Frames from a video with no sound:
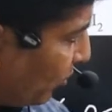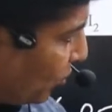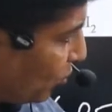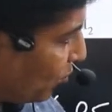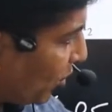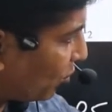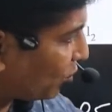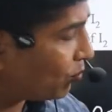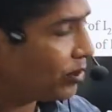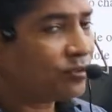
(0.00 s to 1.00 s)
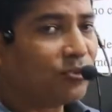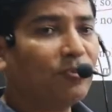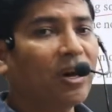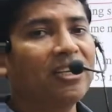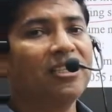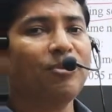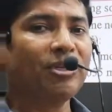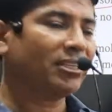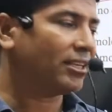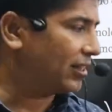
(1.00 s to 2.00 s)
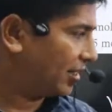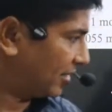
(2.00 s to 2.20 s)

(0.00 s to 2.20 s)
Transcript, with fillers: V two to power two plus will participate in the